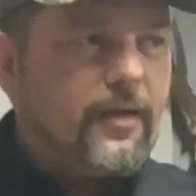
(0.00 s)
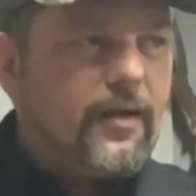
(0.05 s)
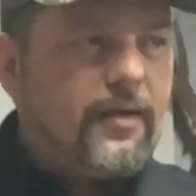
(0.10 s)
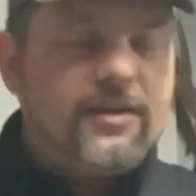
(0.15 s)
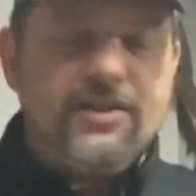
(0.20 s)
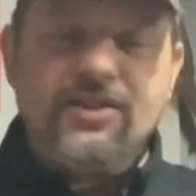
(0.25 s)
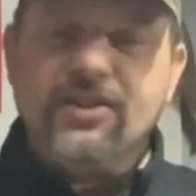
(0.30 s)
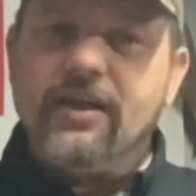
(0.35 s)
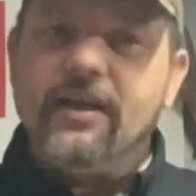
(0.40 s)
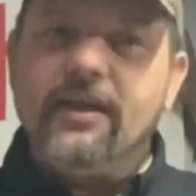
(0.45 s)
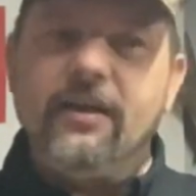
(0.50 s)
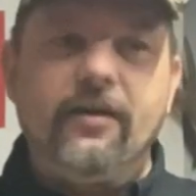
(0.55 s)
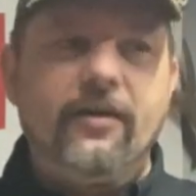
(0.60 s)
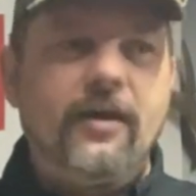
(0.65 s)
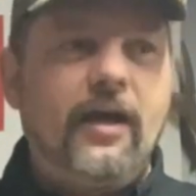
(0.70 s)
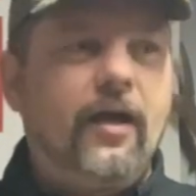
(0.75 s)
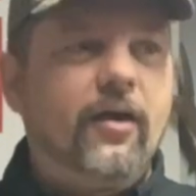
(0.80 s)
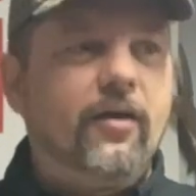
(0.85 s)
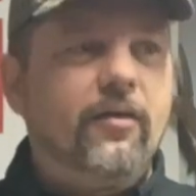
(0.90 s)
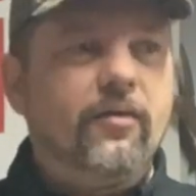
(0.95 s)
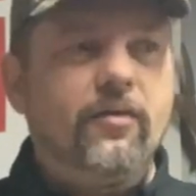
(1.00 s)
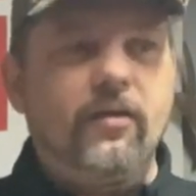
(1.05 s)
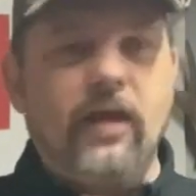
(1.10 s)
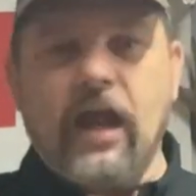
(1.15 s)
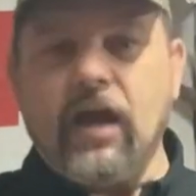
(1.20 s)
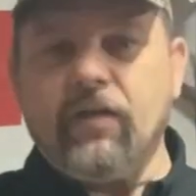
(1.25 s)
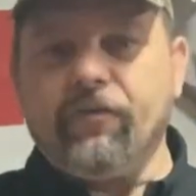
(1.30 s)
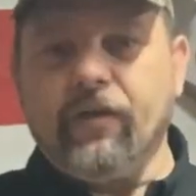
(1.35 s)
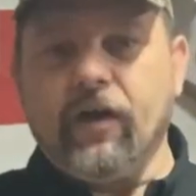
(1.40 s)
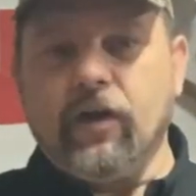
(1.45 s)
Sitting there now,
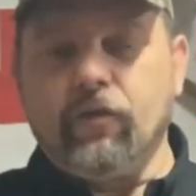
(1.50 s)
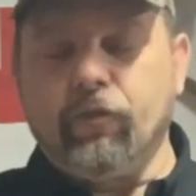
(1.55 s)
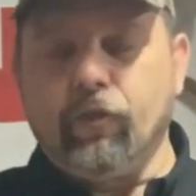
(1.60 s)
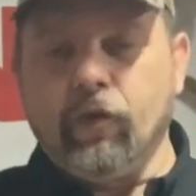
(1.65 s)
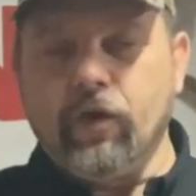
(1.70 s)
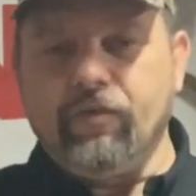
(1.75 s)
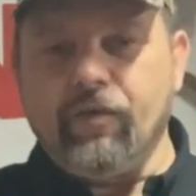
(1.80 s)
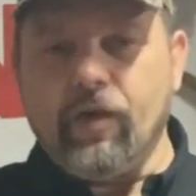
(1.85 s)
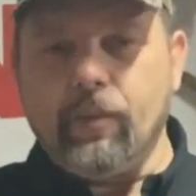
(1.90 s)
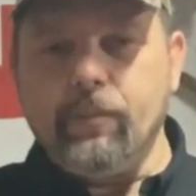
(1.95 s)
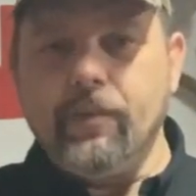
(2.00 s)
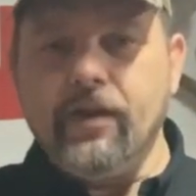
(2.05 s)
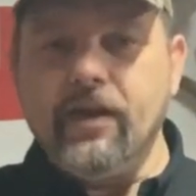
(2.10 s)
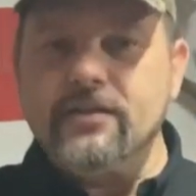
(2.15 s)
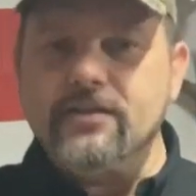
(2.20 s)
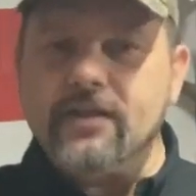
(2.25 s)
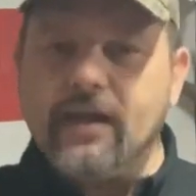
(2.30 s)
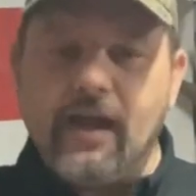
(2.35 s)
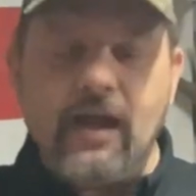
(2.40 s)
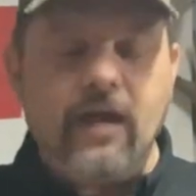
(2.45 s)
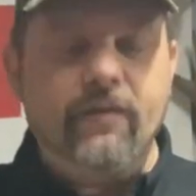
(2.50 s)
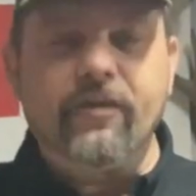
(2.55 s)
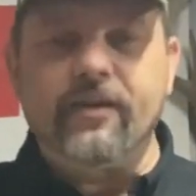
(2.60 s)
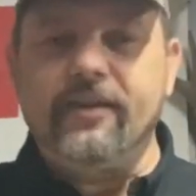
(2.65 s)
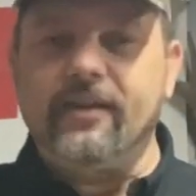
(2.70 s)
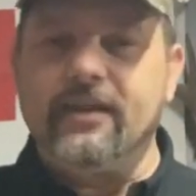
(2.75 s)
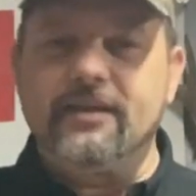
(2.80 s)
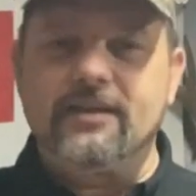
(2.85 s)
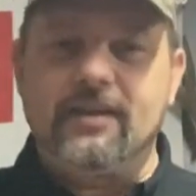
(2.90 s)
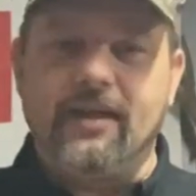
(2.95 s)
half an hour, 45 minutes,
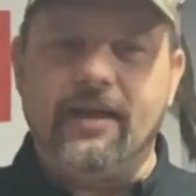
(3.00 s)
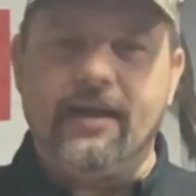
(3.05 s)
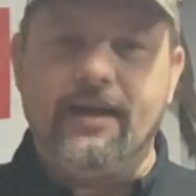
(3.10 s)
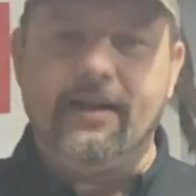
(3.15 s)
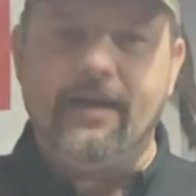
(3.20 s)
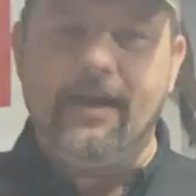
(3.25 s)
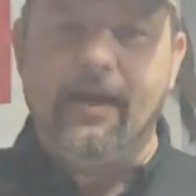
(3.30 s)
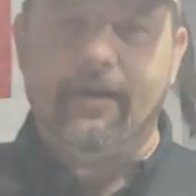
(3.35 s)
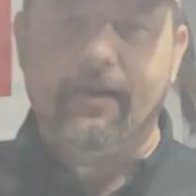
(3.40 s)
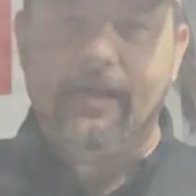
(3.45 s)
everything's laying down.